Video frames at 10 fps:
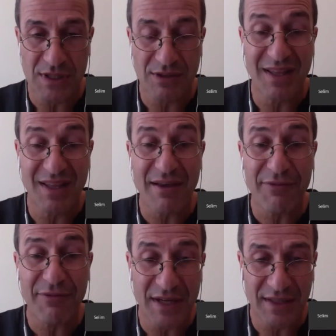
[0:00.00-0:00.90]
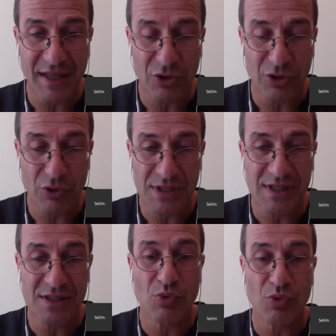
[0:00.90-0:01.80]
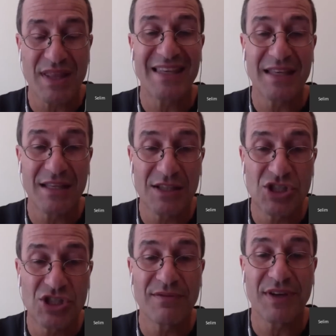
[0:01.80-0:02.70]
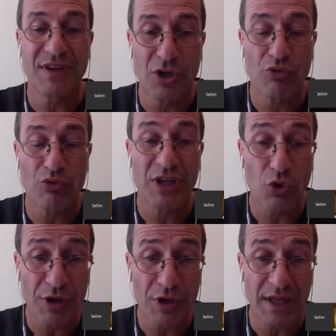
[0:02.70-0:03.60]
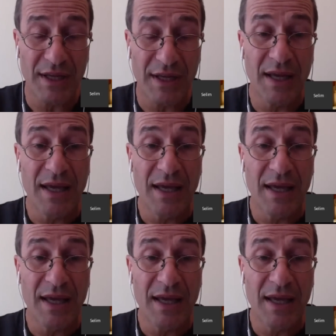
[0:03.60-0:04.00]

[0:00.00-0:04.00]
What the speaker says: a definite diagnosis, is with EEG video recording